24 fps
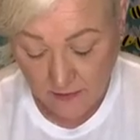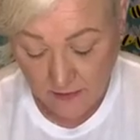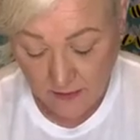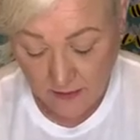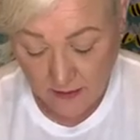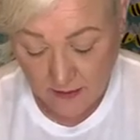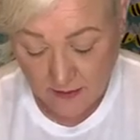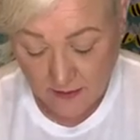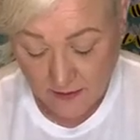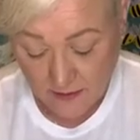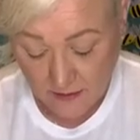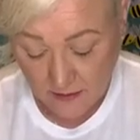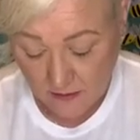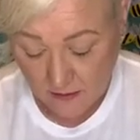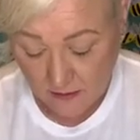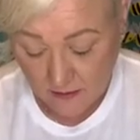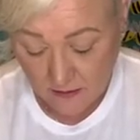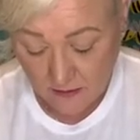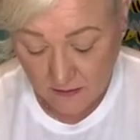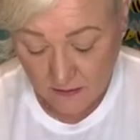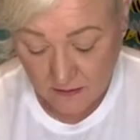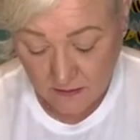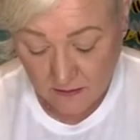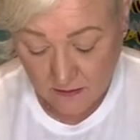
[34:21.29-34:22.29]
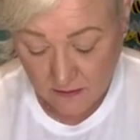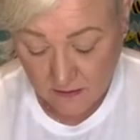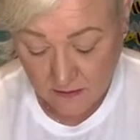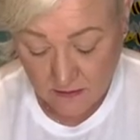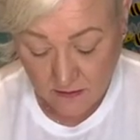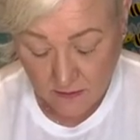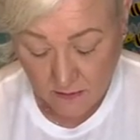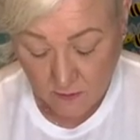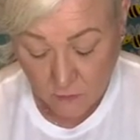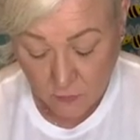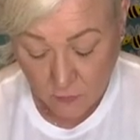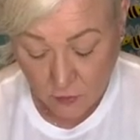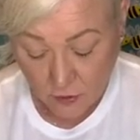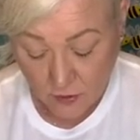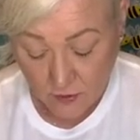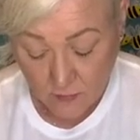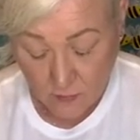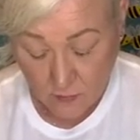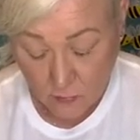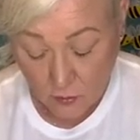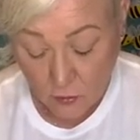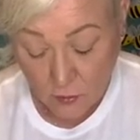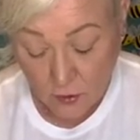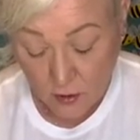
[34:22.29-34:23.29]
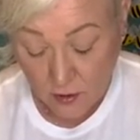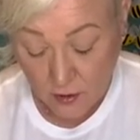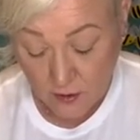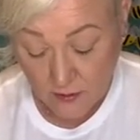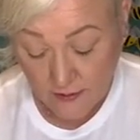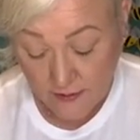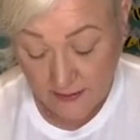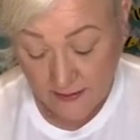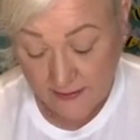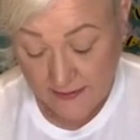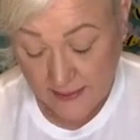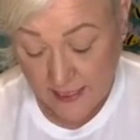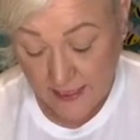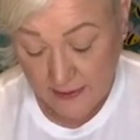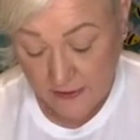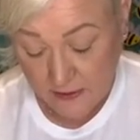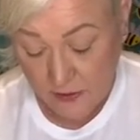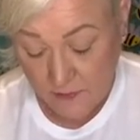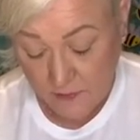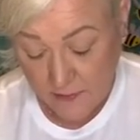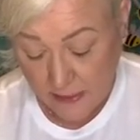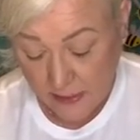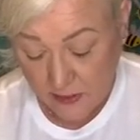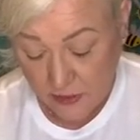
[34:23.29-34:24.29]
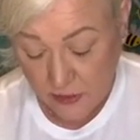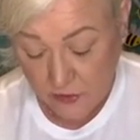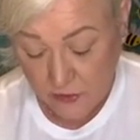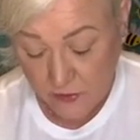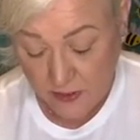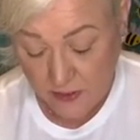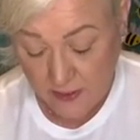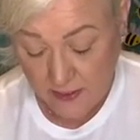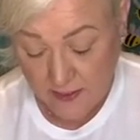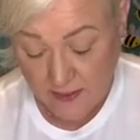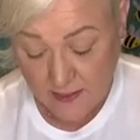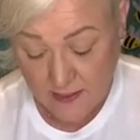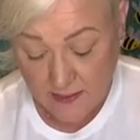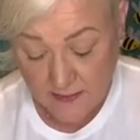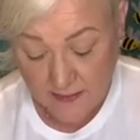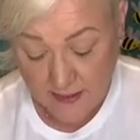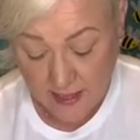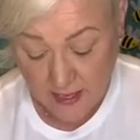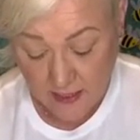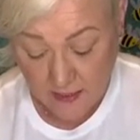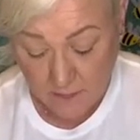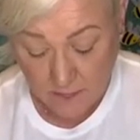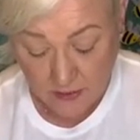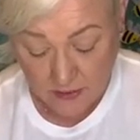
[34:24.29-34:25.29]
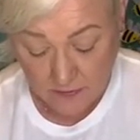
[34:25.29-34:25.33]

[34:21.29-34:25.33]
I think I saw more more like documentaries and that